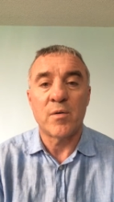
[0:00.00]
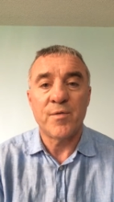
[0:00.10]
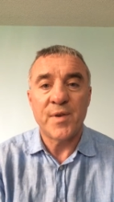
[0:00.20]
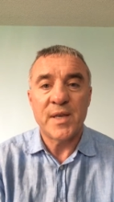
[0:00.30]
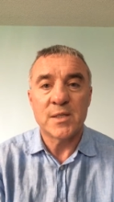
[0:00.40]

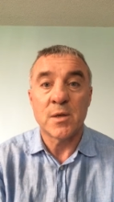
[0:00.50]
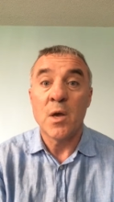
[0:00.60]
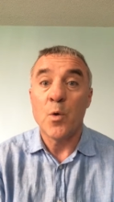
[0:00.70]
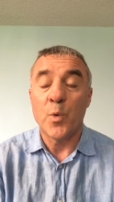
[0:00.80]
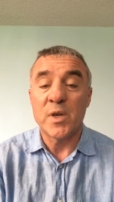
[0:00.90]
fees.
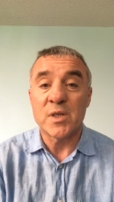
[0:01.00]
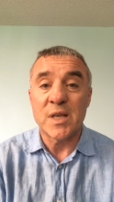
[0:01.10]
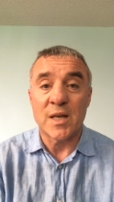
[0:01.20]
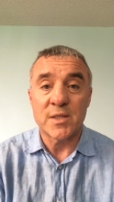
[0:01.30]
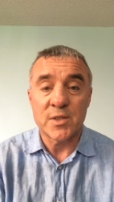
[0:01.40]
We just
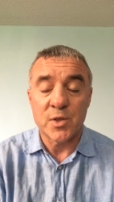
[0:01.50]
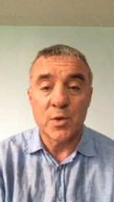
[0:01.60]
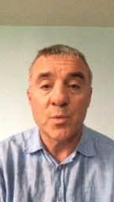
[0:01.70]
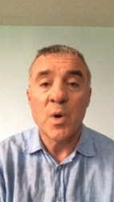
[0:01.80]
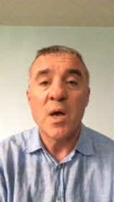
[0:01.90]
lost
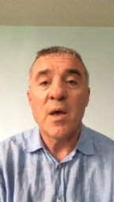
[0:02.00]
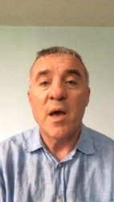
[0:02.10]
two,